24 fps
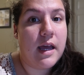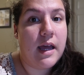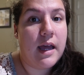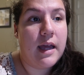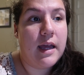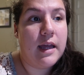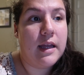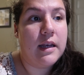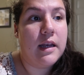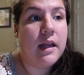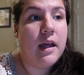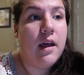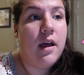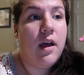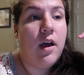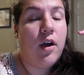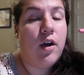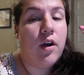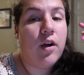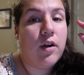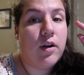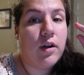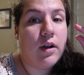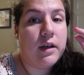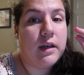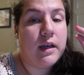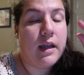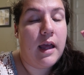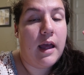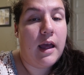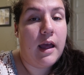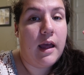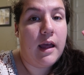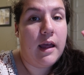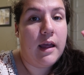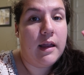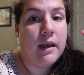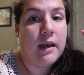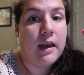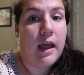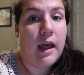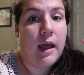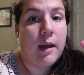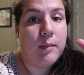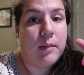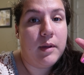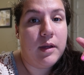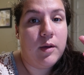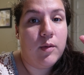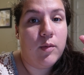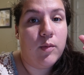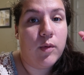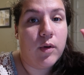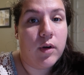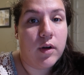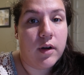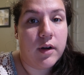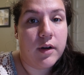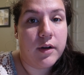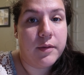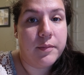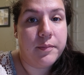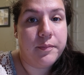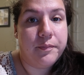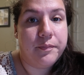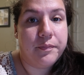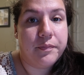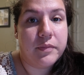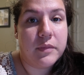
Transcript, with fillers: And her and, and Emmy were